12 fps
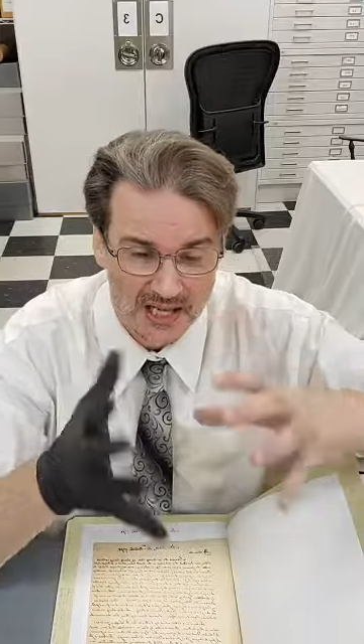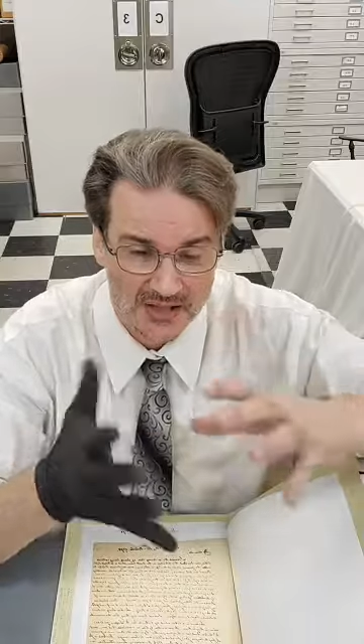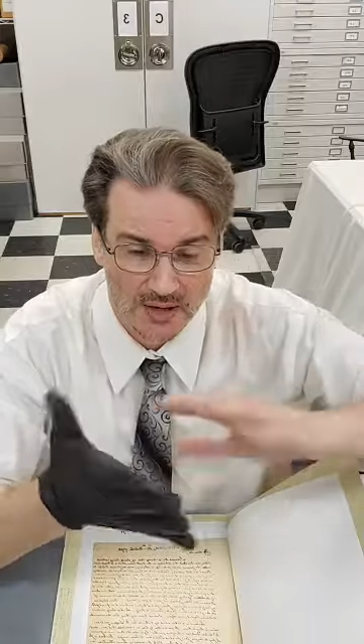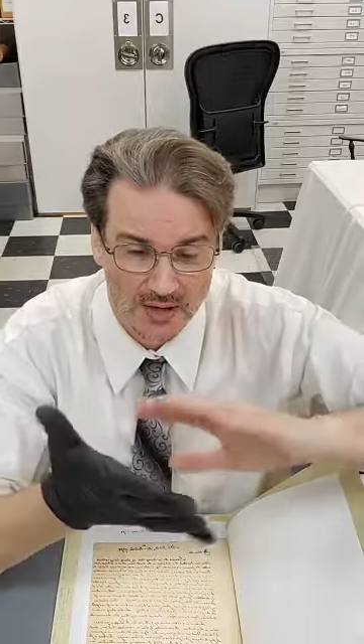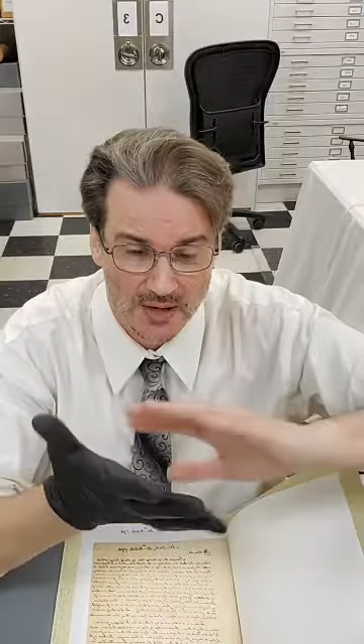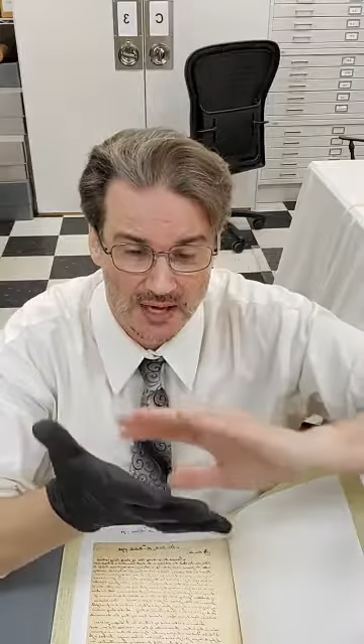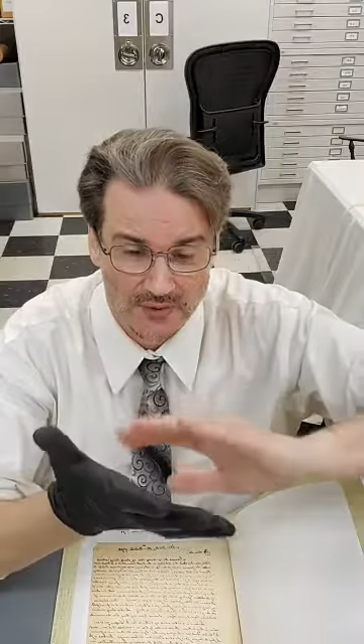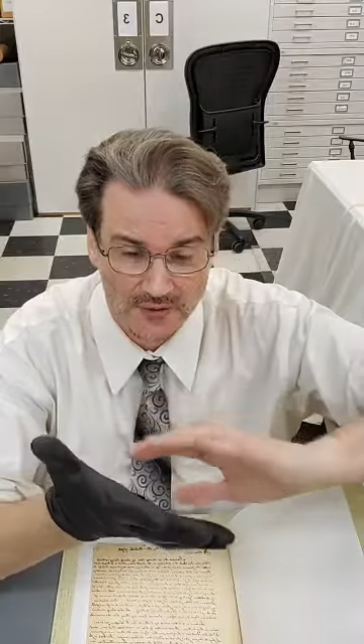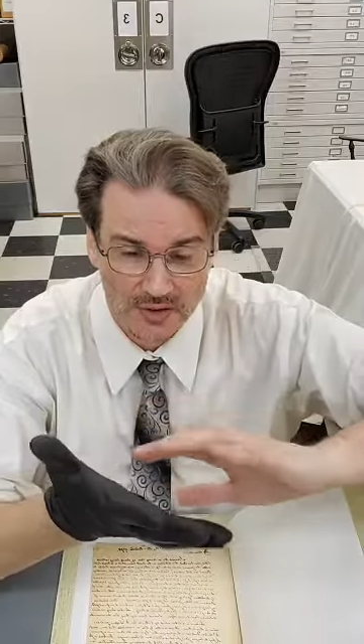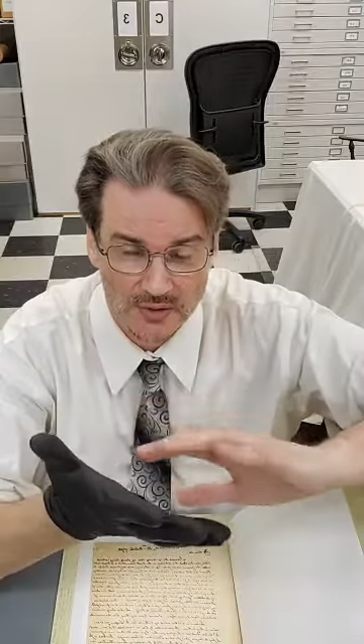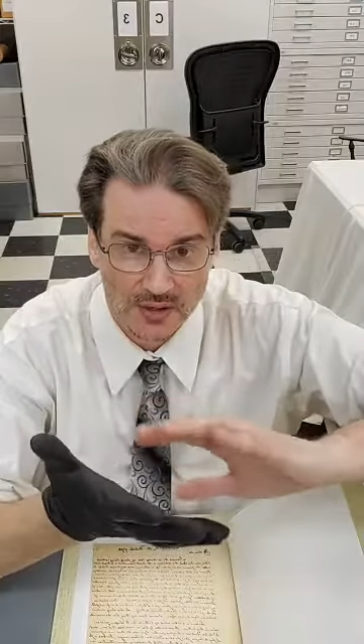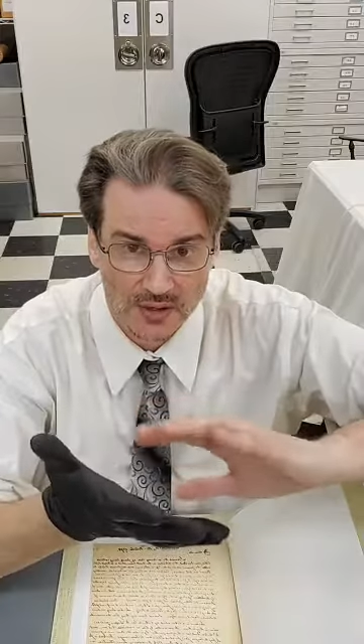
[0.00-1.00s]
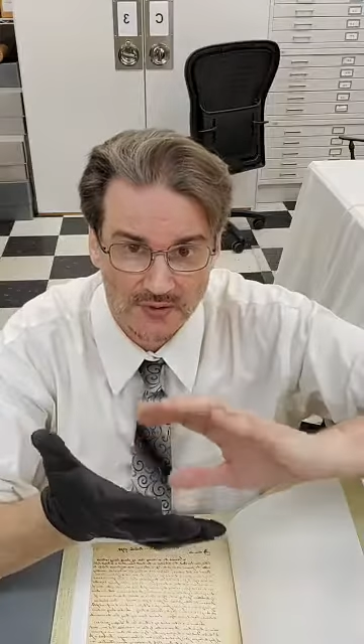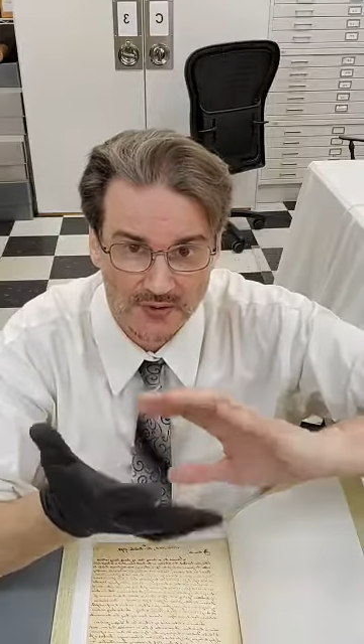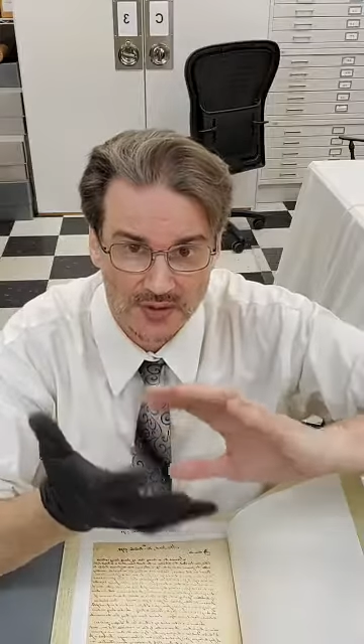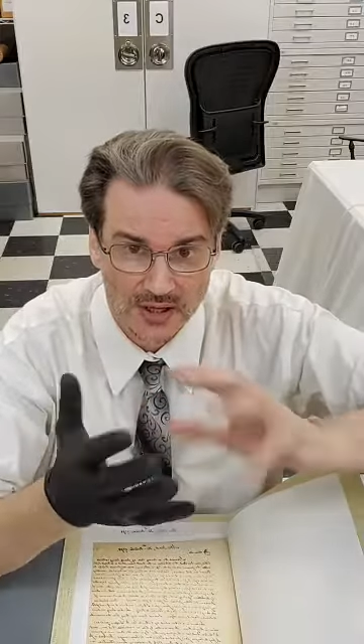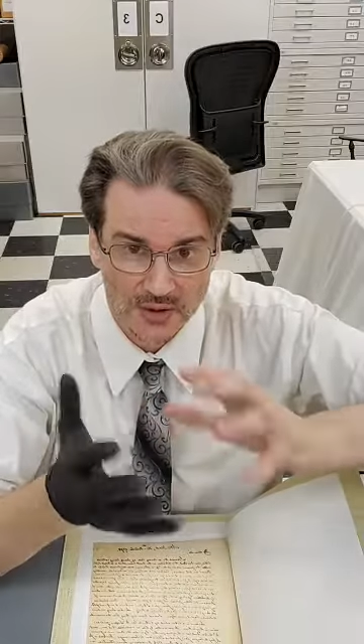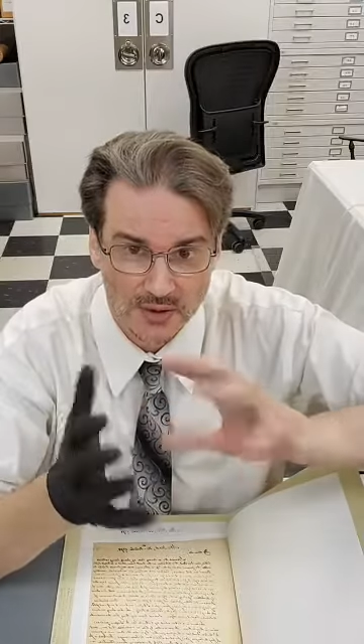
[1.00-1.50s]
So if you
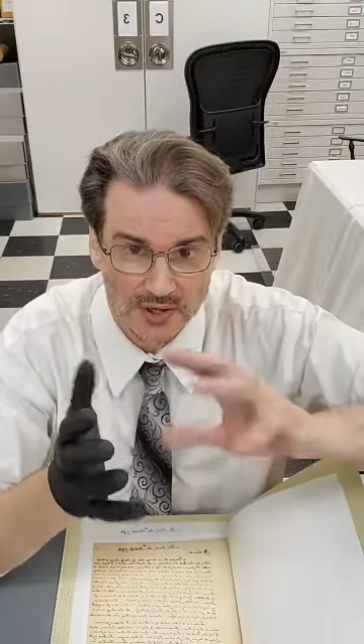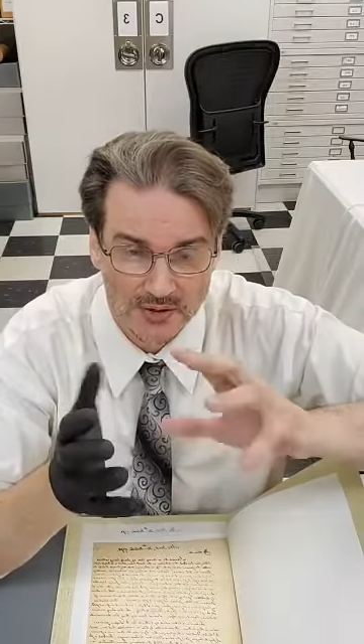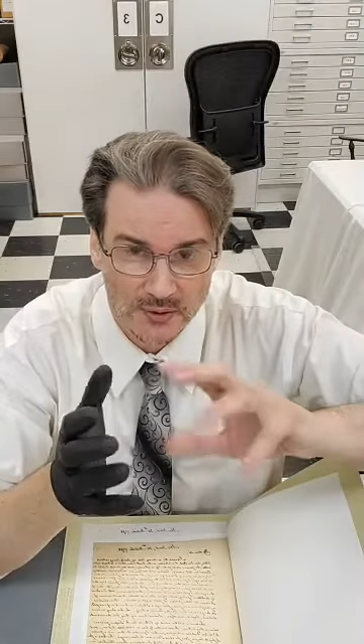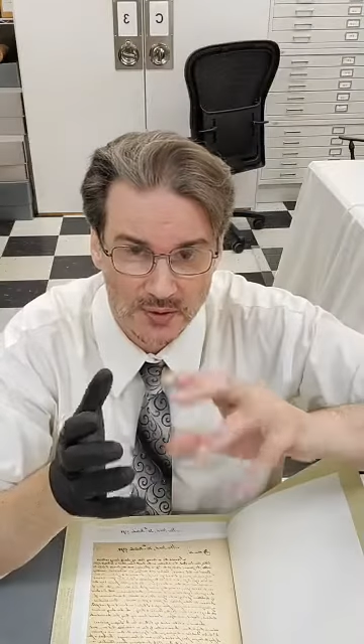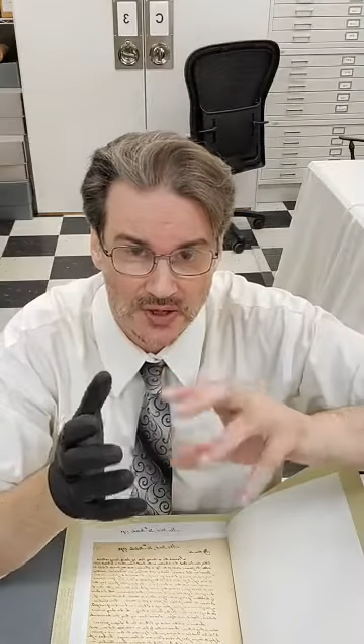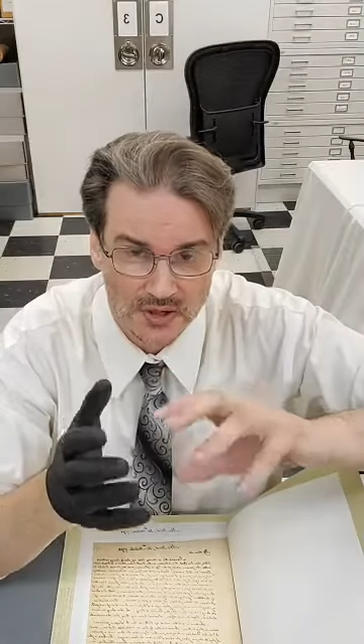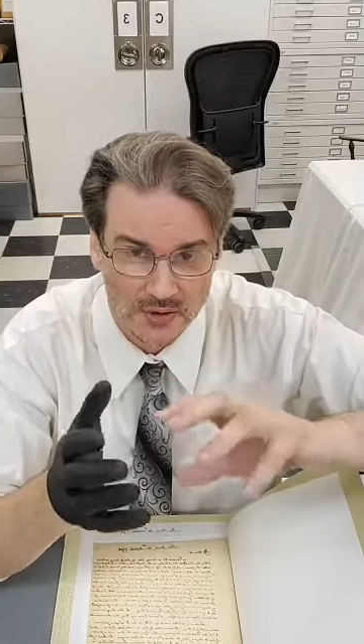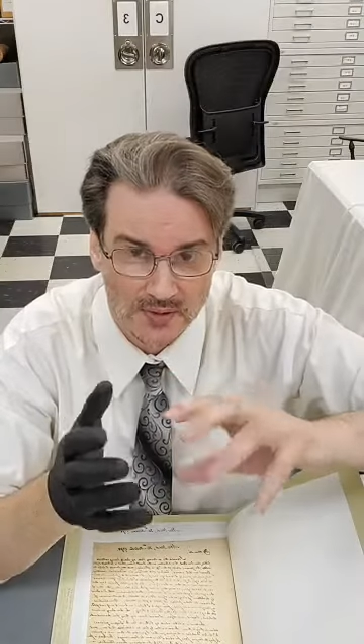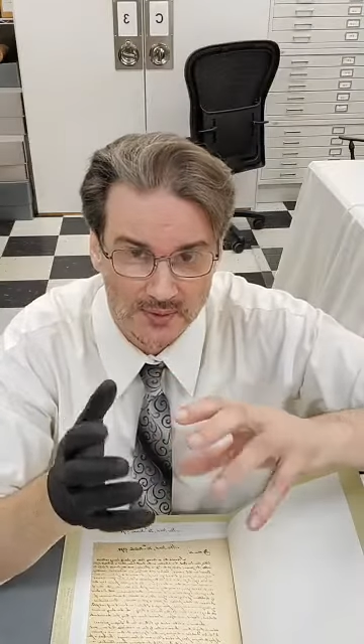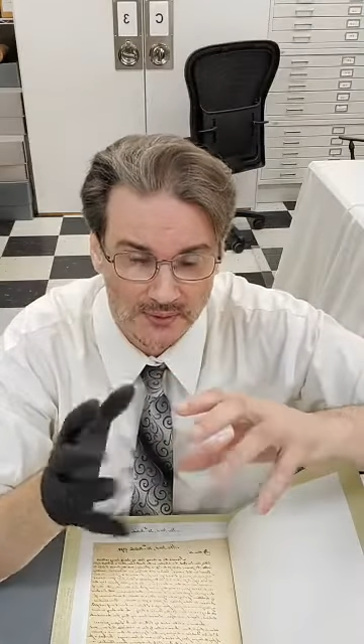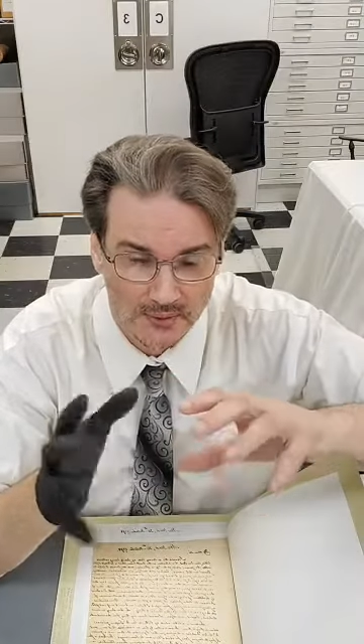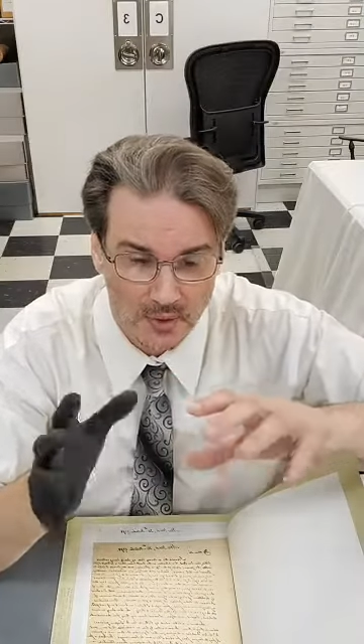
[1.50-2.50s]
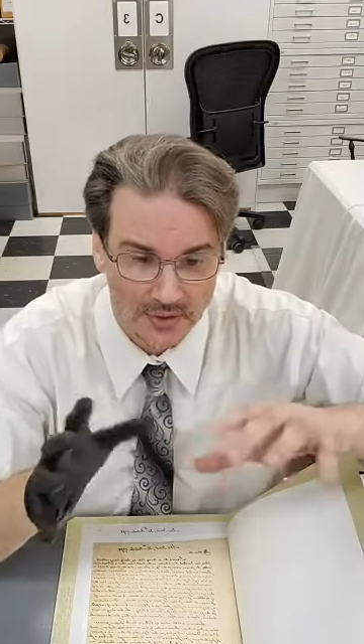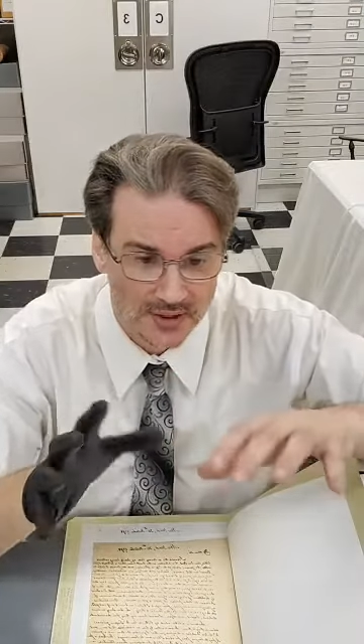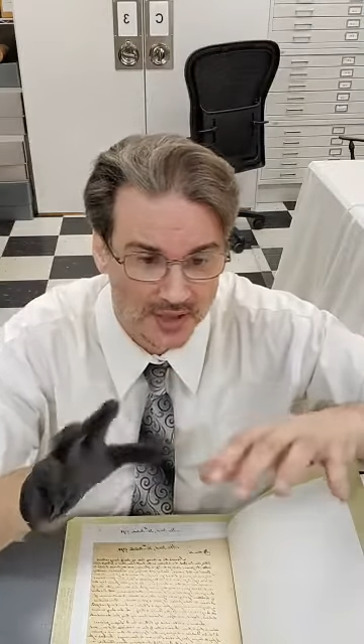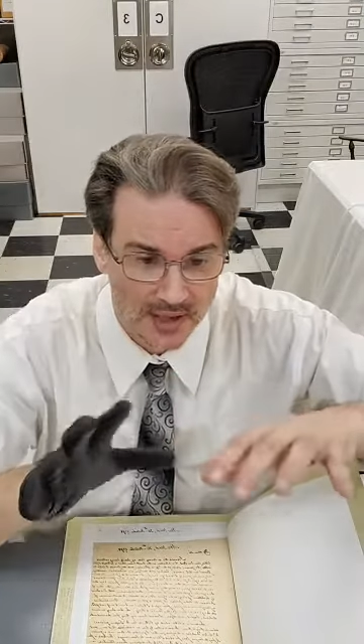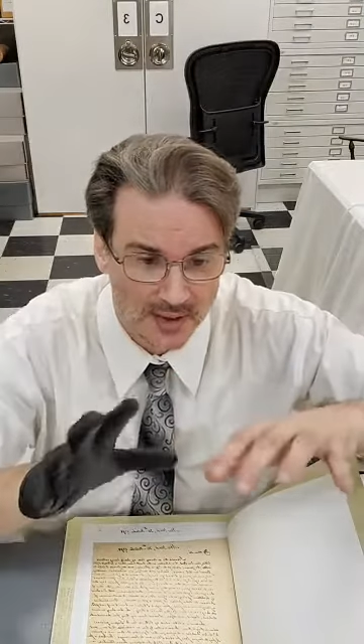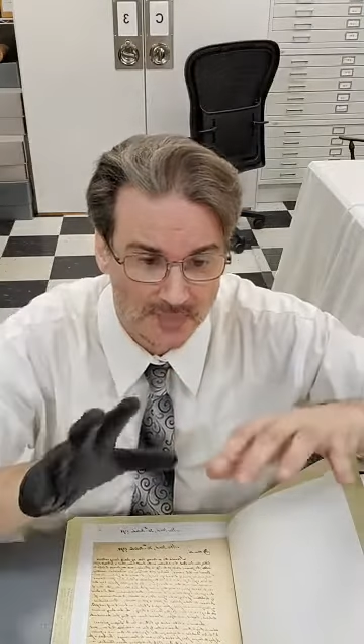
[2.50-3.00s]
want to store them folded,